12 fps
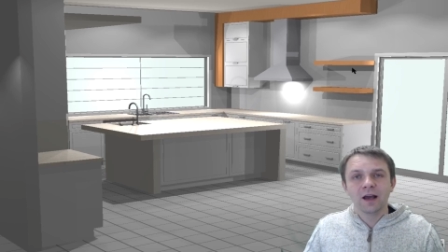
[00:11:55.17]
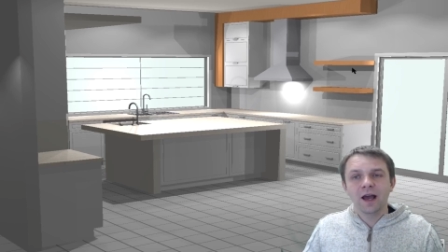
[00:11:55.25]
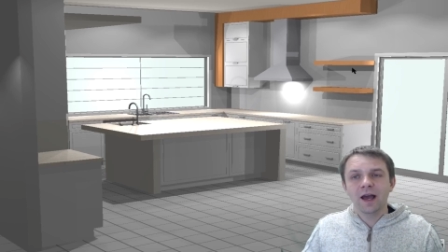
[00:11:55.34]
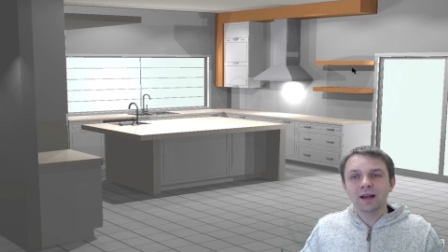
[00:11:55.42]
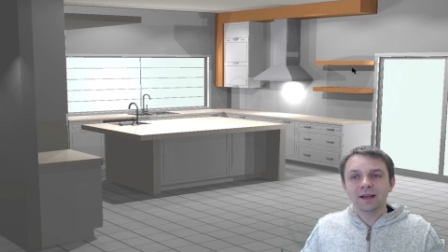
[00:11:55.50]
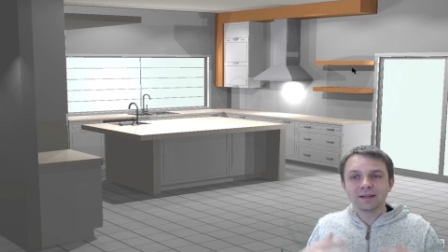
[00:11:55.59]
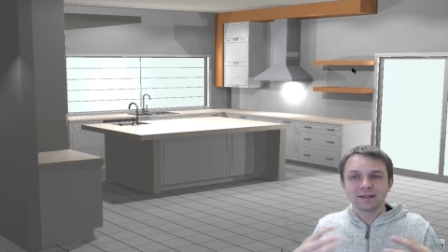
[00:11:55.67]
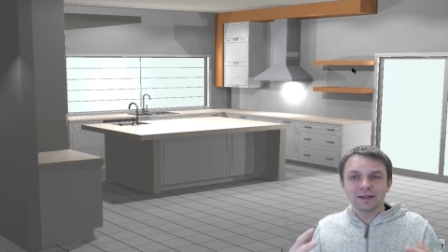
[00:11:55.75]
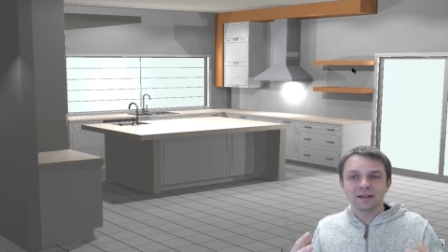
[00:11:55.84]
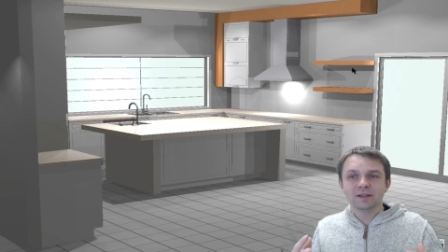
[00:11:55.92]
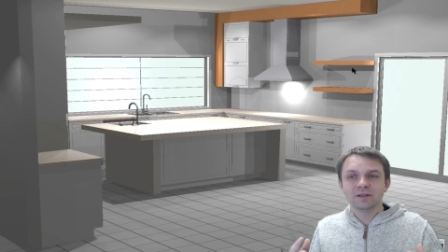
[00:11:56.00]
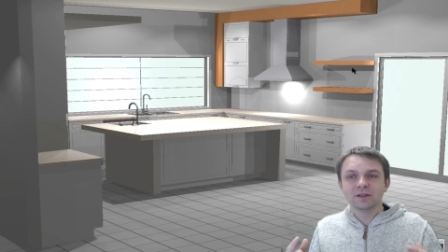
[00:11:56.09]
adding a
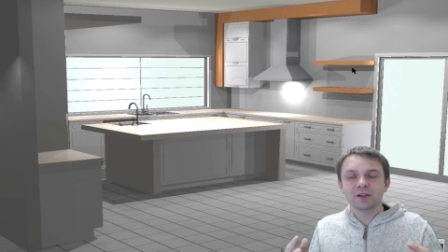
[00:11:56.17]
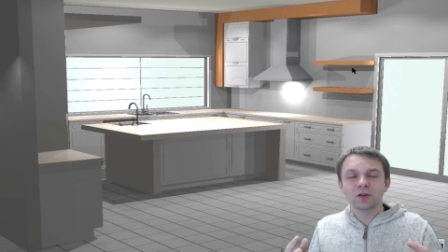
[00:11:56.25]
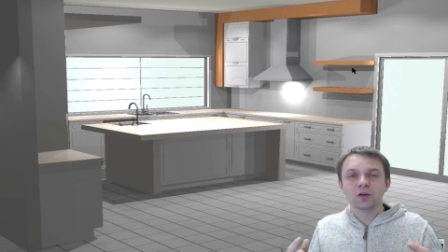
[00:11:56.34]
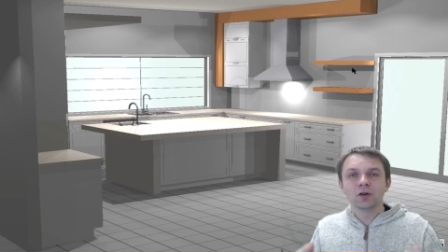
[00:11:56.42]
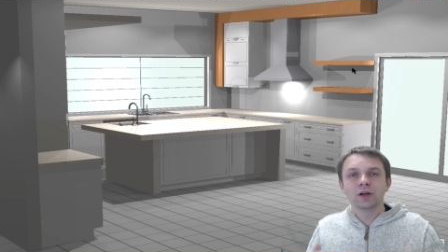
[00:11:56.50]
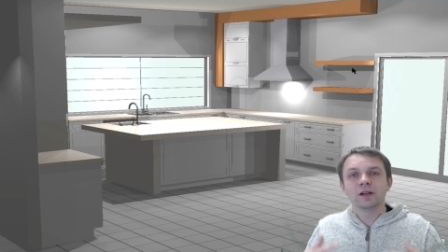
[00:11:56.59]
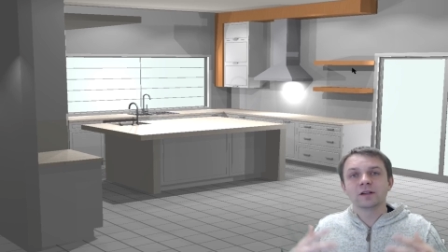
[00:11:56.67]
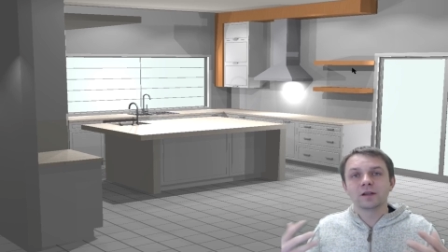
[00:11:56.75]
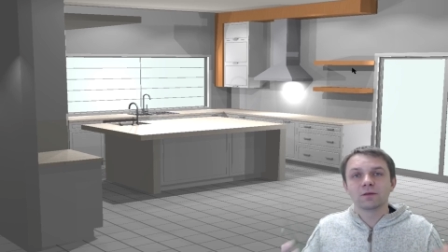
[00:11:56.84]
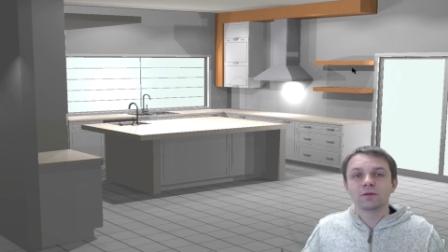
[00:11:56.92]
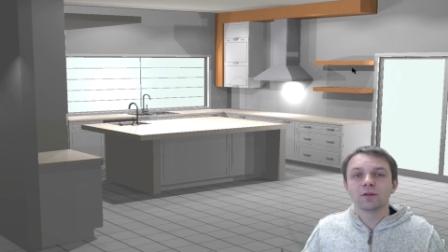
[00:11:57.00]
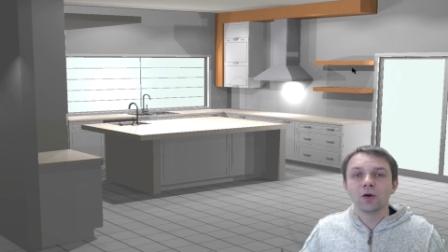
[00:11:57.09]
stainless steel hood and
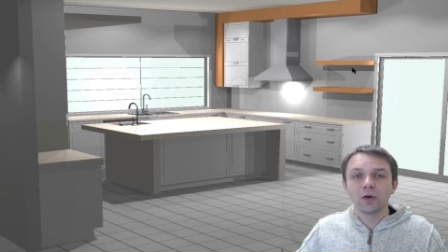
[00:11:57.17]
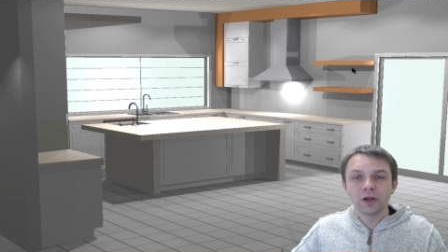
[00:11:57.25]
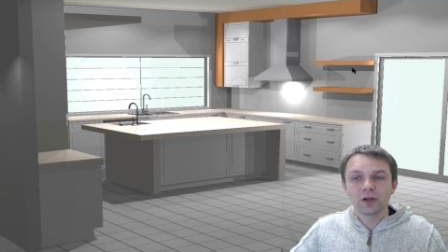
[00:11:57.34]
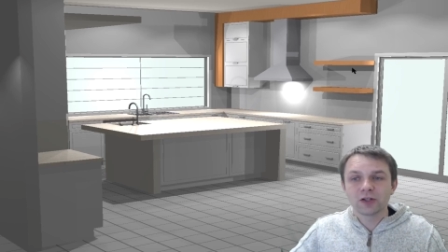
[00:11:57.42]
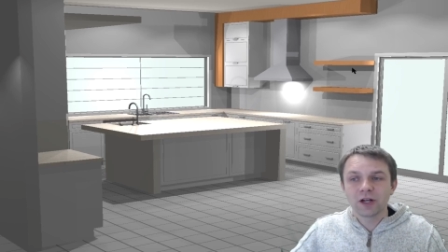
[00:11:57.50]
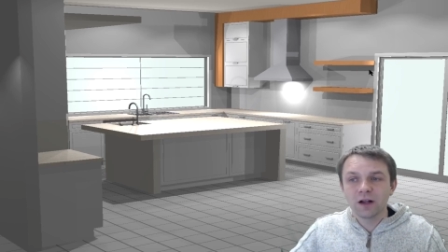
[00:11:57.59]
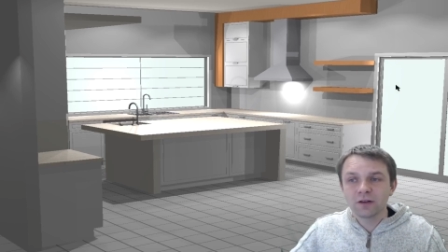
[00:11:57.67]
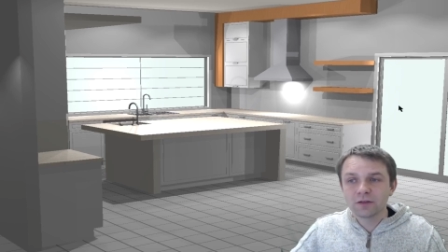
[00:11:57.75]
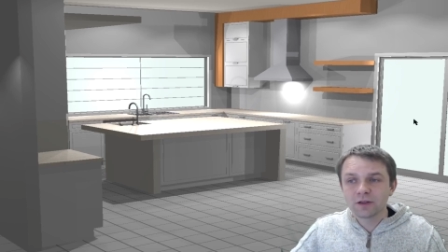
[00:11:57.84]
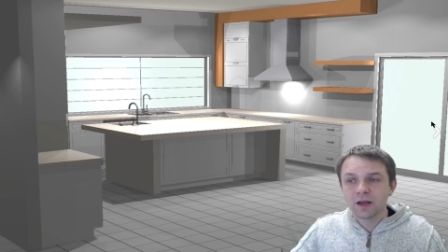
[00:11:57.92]
some floating shelves,